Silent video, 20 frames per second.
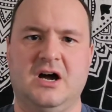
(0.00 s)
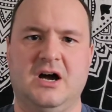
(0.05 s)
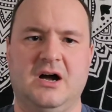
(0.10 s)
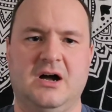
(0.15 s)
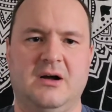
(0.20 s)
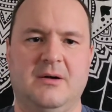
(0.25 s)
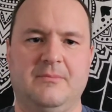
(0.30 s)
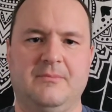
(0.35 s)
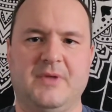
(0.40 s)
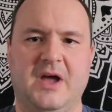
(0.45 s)

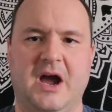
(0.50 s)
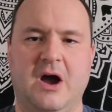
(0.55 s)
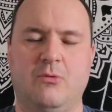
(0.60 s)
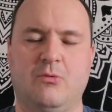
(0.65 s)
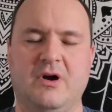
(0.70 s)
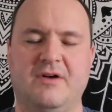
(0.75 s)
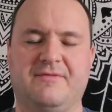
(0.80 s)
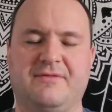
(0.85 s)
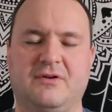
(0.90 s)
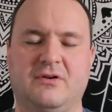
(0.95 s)
Um,
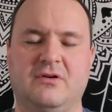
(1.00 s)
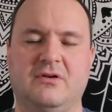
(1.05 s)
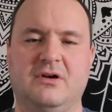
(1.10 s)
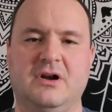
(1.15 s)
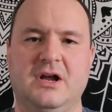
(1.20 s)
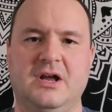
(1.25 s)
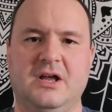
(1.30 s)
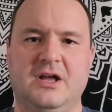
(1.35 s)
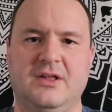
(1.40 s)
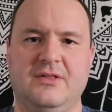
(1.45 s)

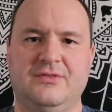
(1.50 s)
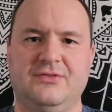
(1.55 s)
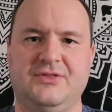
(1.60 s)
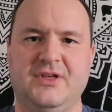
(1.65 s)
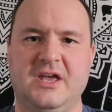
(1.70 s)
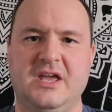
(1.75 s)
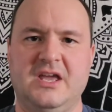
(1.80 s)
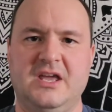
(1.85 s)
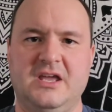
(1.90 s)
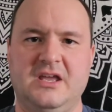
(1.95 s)
however,
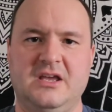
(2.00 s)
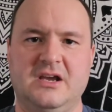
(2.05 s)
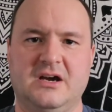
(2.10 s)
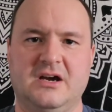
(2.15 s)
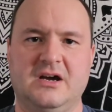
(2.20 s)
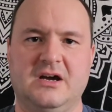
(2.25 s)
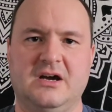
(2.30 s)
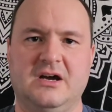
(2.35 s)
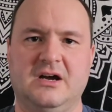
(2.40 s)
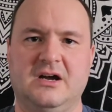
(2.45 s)
they
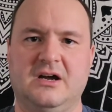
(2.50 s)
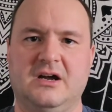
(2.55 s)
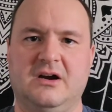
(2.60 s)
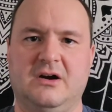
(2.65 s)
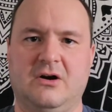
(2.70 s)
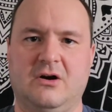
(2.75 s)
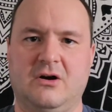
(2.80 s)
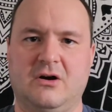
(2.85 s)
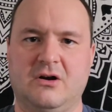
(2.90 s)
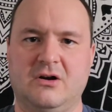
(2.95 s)
uh,
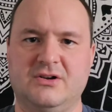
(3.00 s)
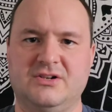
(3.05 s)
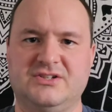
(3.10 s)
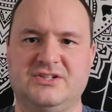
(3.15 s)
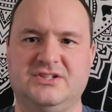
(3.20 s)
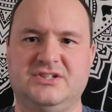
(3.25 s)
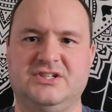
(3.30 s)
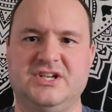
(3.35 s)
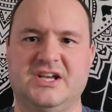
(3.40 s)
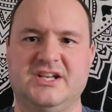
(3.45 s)

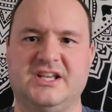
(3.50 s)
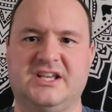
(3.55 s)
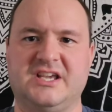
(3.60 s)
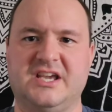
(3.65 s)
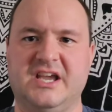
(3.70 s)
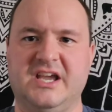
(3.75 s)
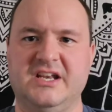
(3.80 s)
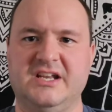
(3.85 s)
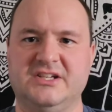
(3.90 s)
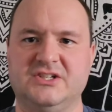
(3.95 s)
are
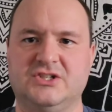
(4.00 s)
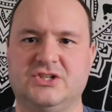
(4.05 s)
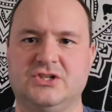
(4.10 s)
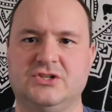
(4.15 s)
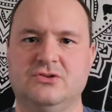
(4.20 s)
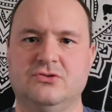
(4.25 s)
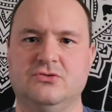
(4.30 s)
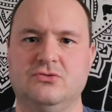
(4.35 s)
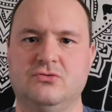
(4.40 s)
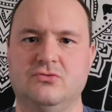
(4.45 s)
dedicated
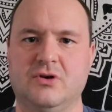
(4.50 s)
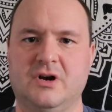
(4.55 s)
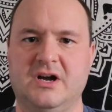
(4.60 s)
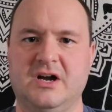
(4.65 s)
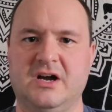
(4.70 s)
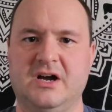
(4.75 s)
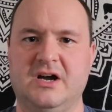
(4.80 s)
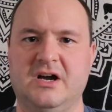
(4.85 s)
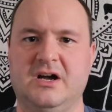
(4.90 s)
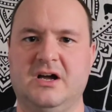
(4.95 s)
to
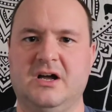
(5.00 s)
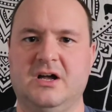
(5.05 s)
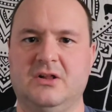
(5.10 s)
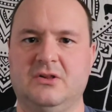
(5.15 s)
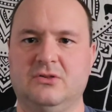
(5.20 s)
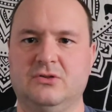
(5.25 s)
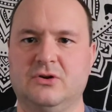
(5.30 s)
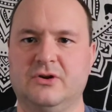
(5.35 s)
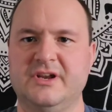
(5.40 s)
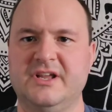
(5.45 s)
uh,
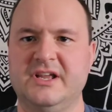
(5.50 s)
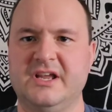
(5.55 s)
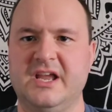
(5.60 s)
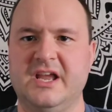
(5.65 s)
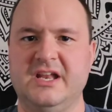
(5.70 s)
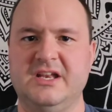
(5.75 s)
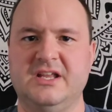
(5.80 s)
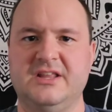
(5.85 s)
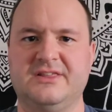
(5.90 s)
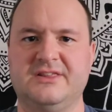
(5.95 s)

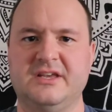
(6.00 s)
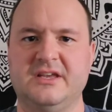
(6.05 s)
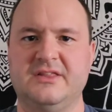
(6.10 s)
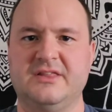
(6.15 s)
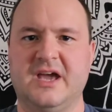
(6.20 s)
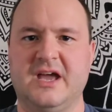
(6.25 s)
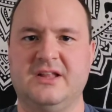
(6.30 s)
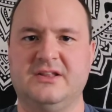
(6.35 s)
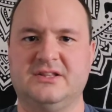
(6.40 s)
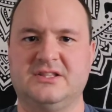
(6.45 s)
learning
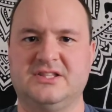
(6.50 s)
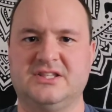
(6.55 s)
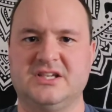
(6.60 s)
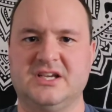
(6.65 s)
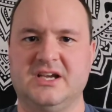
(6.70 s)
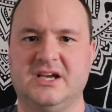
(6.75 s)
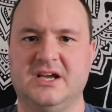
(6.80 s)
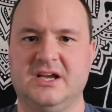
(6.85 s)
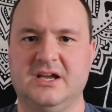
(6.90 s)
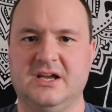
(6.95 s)
anything that
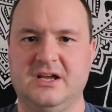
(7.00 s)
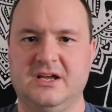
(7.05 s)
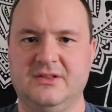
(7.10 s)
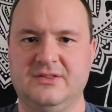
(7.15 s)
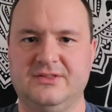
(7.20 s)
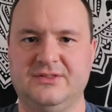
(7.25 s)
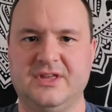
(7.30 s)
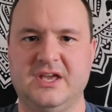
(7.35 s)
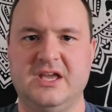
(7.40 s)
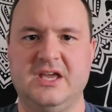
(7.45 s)

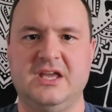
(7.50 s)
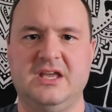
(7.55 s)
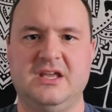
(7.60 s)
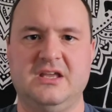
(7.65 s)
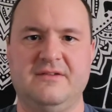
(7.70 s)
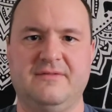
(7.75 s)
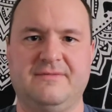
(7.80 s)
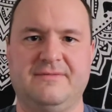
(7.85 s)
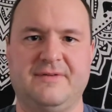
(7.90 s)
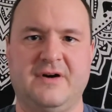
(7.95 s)
uh,
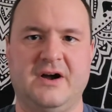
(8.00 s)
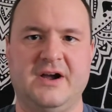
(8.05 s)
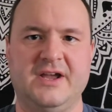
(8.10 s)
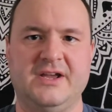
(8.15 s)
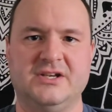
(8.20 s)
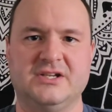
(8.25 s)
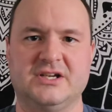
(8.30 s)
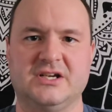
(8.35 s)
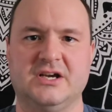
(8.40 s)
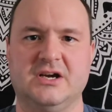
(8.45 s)
they
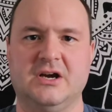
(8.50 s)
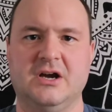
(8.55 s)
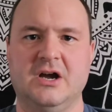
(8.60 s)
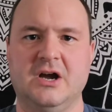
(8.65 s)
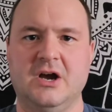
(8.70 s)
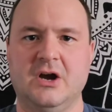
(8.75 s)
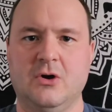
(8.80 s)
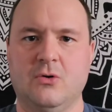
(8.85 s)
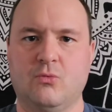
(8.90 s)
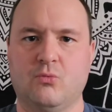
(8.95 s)
find uh,
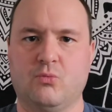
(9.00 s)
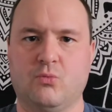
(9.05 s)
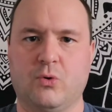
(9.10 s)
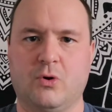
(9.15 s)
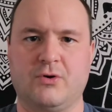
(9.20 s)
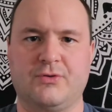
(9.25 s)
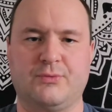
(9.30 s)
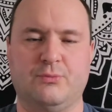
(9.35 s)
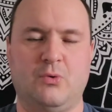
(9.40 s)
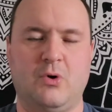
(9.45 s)

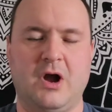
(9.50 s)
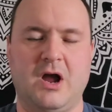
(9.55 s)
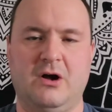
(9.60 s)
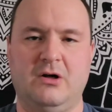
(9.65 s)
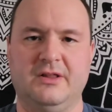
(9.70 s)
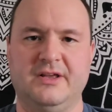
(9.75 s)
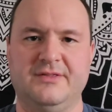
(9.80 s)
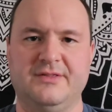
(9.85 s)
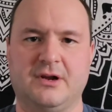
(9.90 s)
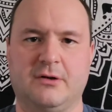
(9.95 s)

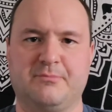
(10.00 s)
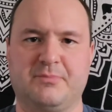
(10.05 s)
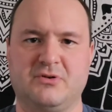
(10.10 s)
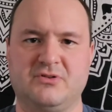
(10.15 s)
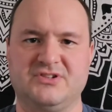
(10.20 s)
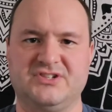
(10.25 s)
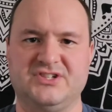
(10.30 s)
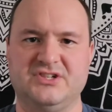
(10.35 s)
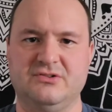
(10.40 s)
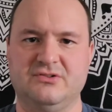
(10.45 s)
worthwhile in their
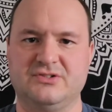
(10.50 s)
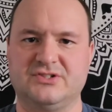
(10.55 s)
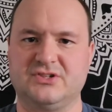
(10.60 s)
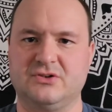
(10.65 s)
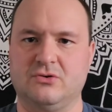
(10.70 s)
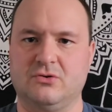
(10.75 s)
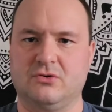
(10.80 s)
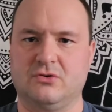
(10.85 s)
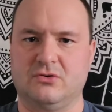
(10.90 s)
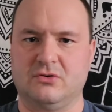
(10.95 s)

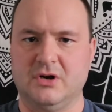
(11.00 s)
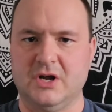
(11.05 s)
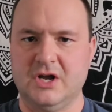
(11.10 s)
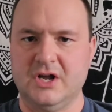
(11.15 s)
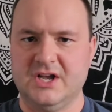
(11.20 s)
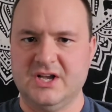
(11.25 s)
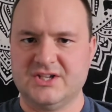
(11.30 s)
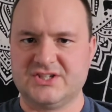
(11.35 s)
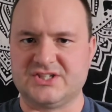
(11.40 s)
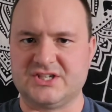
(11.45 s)
pursuits or
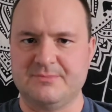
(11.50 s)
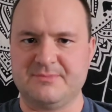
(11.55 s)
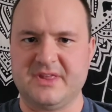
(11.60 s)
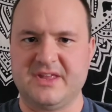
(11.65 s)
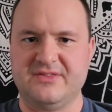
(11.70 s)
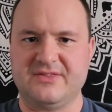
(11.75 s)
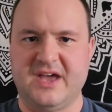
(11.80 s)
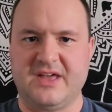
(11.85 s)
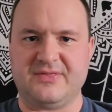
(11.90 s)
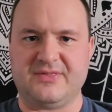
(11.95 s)

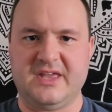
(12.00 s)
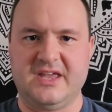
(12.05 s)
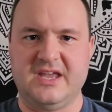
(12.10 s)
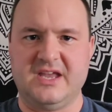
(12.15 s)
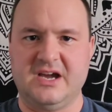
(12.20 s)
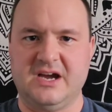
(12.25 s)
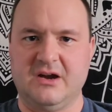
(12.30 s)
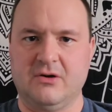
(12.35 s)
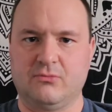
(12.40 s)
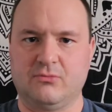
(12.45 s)
something that
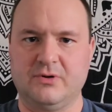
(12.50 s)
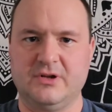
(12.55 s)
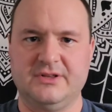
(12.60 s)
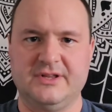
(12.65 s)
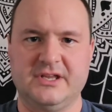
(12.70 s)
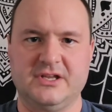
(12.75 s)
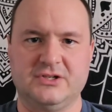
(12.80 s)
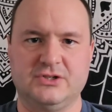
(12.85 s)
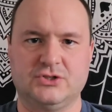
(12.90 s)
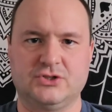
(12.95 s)
they uh,
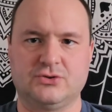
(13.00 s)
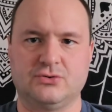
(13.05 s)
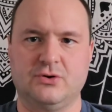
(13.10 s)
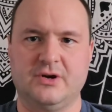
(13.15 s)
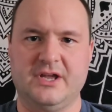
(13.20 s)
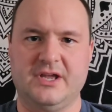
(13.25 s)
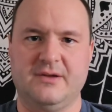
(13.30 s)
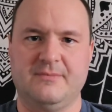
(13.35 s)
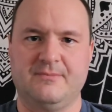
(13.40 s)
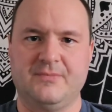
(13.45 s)
really
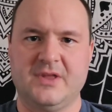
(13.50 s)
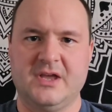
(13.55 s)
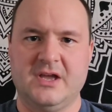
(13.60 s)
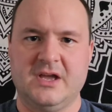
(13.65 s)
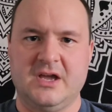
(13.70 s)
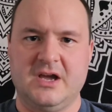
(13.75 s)
enjoy.